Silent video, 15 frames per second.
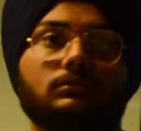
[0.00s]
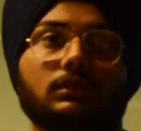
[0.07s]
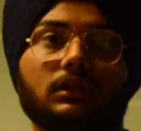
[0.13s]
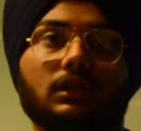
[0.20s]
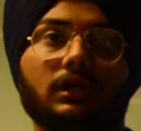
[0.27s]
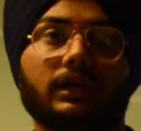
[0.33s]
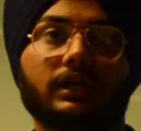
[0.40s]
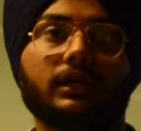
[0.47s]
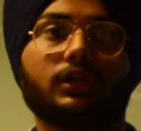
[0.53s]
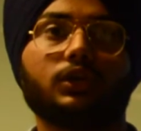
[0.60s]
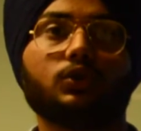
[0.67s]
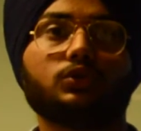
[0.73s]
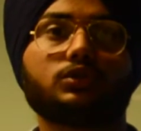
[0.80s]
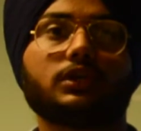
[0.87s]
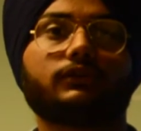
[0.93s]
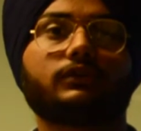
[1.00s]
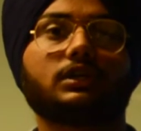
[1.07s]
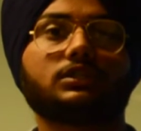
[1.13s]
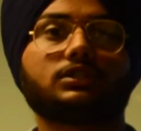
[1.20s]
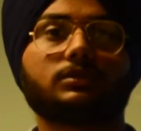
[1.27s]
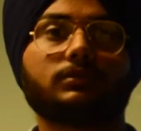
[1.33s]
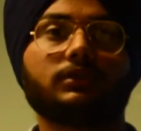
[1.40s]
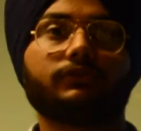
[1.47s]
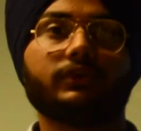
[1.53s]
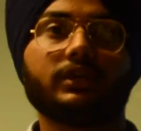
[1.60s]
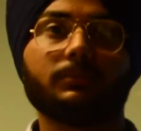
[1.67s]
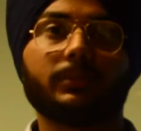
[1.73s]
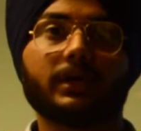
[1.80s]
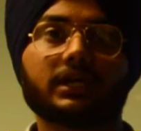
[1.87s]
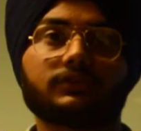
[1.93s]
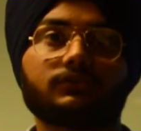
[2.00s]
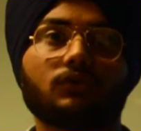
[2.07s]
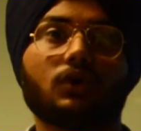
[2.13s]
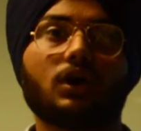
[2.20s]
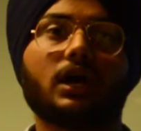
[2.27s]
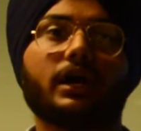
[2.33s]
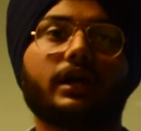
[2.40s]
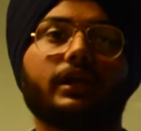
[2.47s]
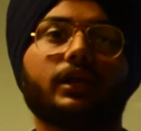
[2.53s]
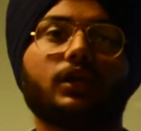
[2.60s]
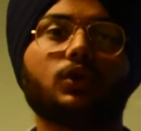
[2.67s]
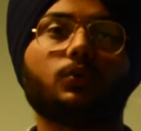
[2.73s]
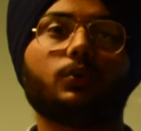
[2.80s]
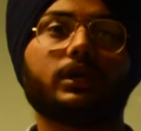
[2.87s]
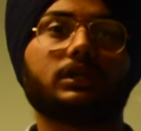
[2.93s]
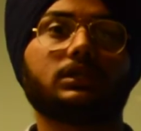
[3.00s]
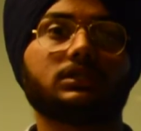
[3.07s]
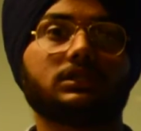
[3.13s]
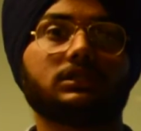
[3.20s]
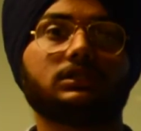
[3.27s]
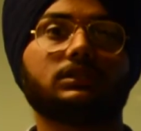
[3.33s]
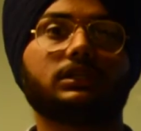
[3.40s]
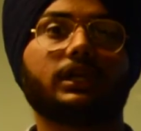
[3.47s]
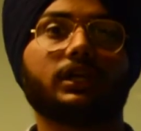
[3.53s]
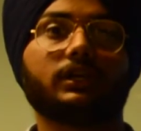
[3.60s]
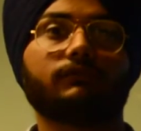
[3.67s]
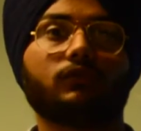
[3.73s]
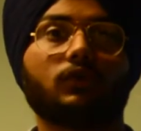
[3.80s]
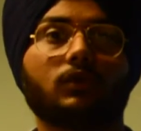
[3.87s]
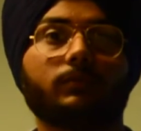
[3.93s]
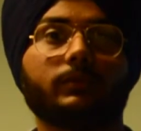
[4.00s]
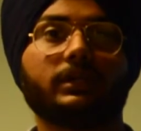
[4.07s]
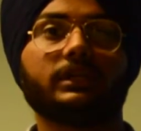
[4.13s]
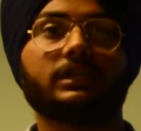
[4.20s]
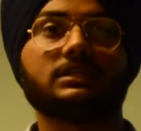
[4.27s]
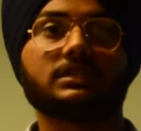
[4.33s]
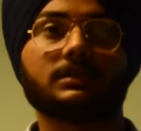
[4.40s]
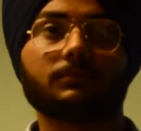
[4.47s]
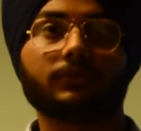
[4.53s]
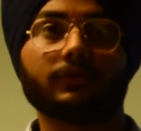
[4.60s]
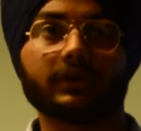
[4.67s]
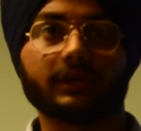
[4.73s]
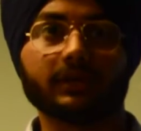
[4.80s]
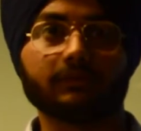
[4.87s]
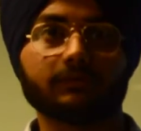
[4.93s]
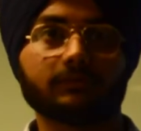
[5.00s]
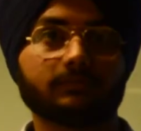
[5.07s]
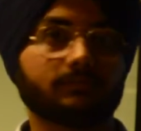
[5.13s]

like use of customer feedbacks for higher innovation involvement is imperative.